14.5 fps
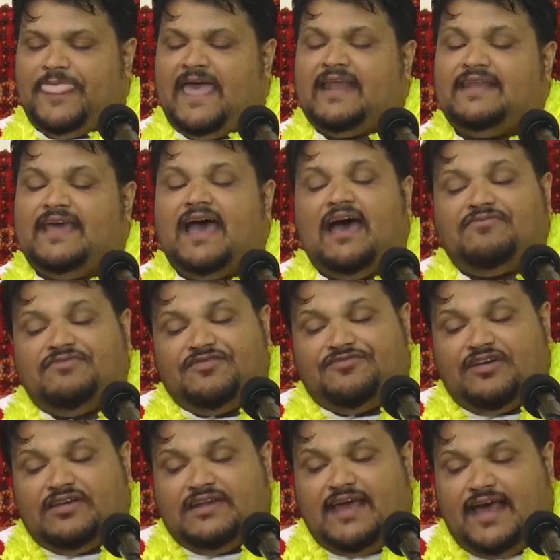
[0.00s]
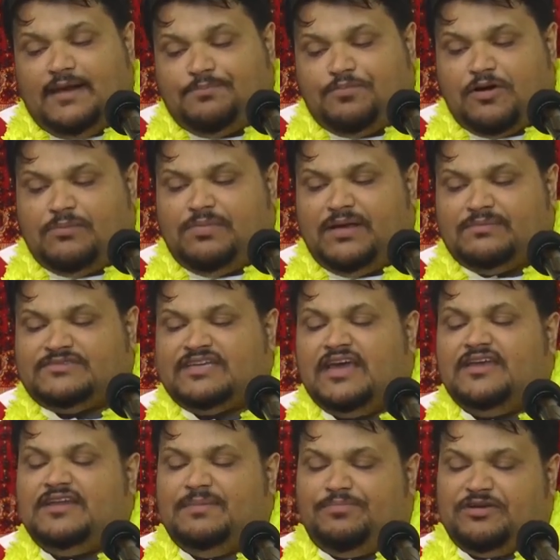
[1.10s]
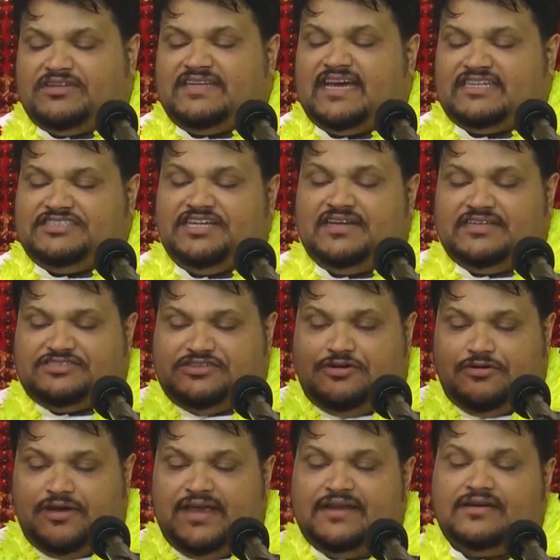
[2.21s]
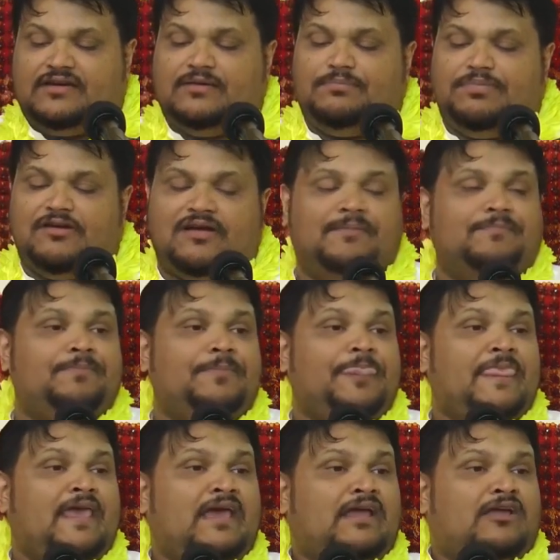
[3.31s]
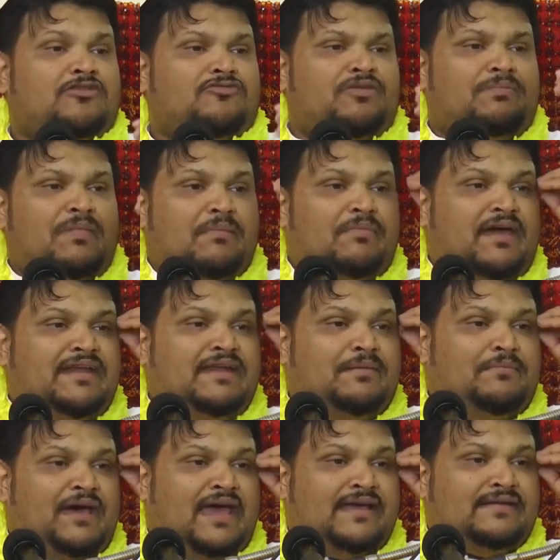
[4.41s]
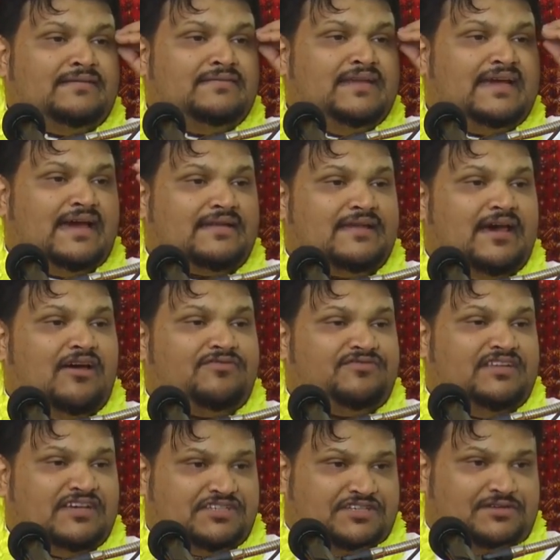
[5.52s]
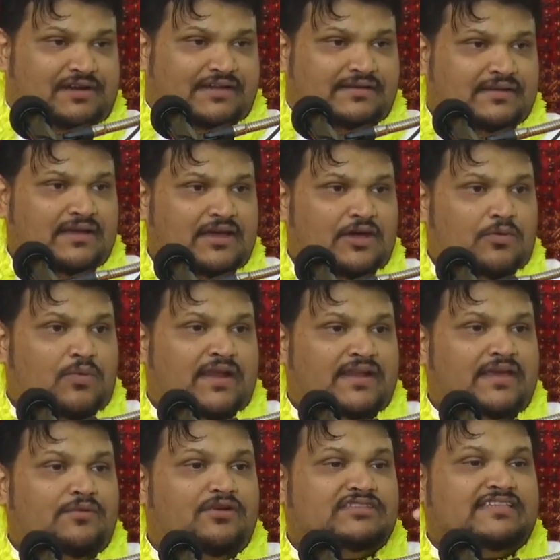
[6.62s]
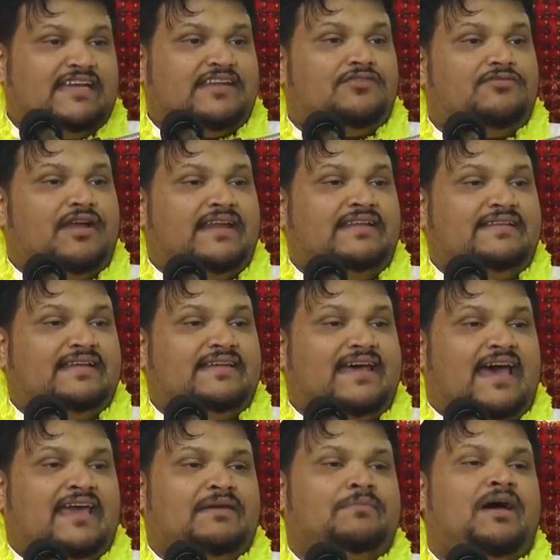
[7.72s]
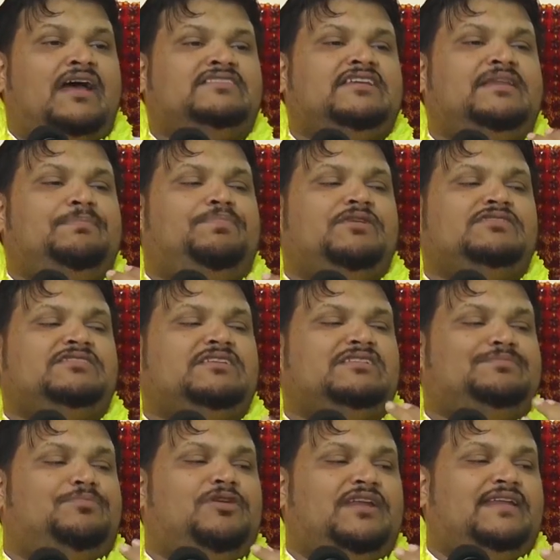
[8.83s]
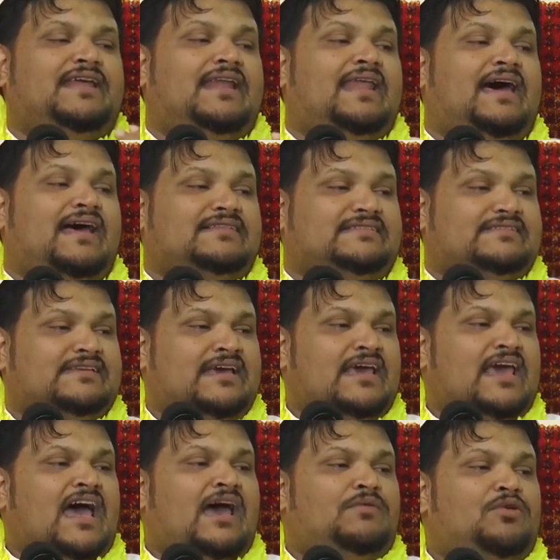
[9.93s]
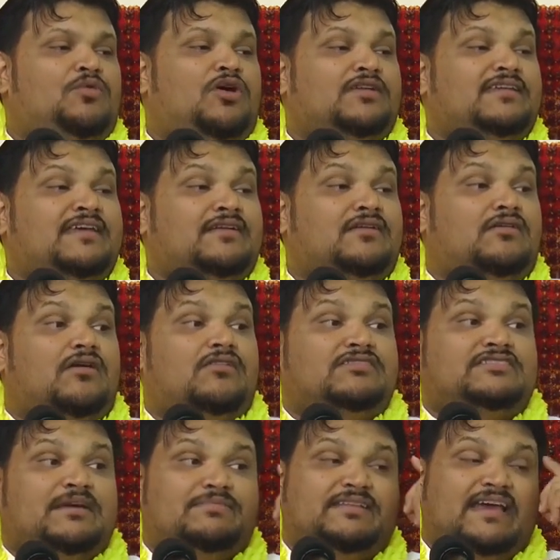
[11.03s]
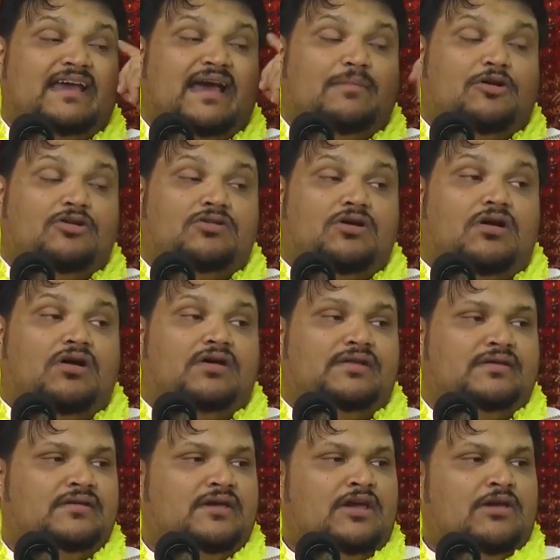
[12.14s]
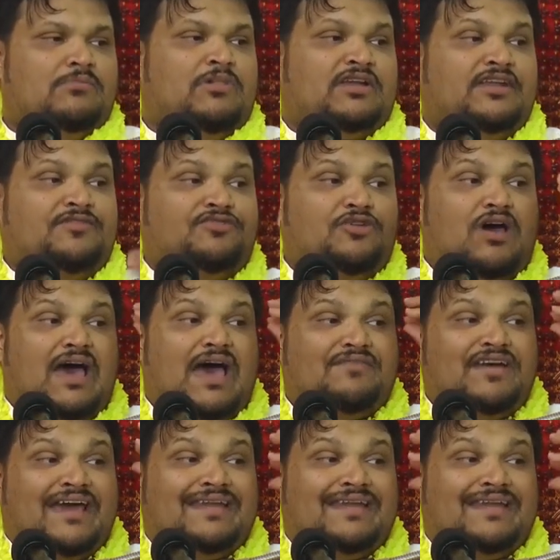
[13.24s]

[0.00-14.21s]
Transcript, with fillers: and they have different health problems, the protection this grain could bring. Remember in your mind the Katav shirt. when he was getting ready to die, imagine the person is breathing the last. And we want to encourage them think about God. But if you're having